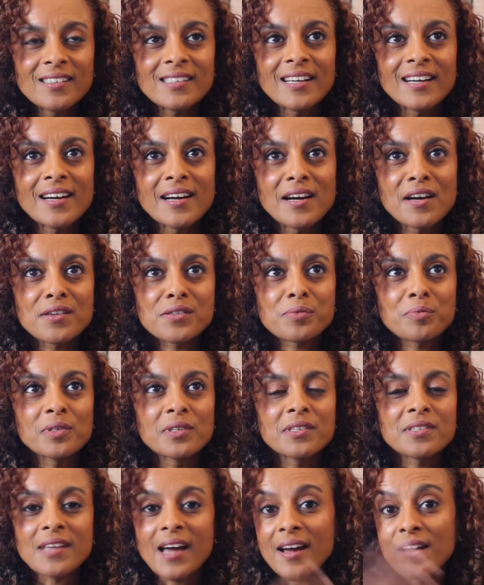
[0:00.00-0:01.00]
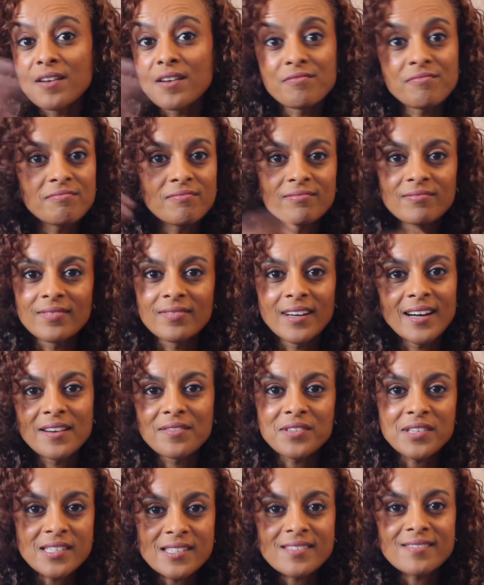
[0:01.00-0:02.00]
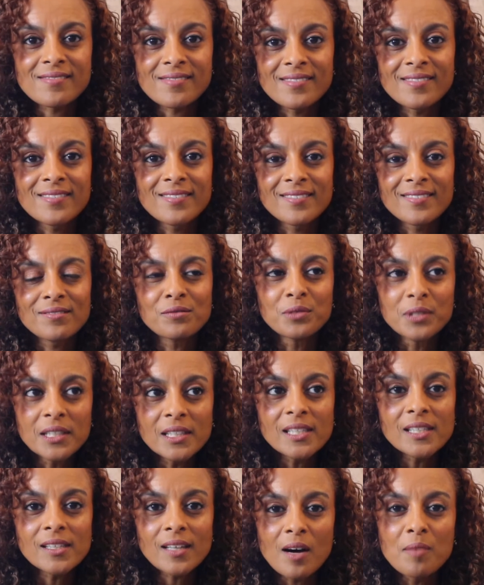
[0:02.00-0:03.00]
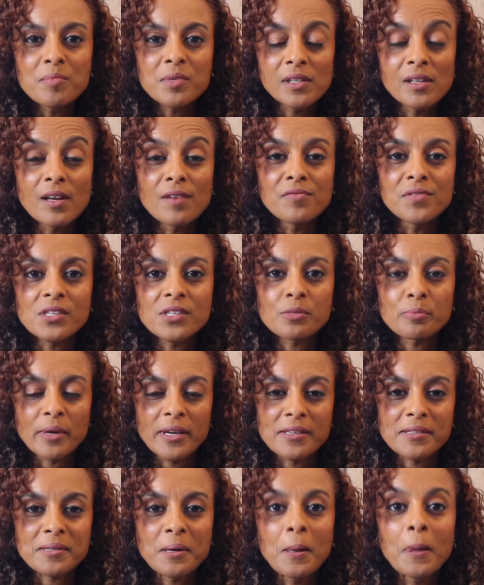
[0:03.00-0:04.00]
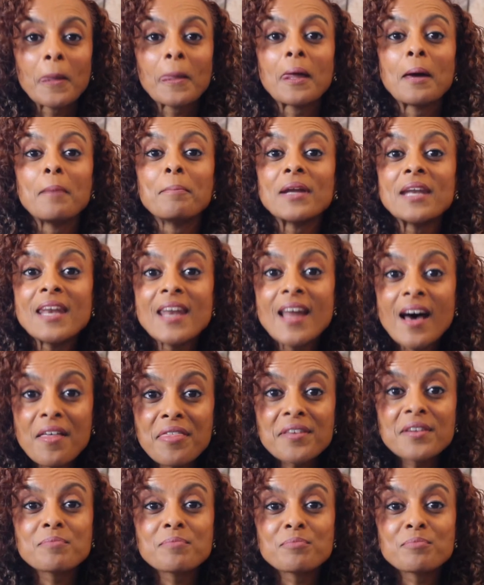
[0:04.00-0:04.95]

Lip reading: diasporas. I have just really come to love this space. But nothing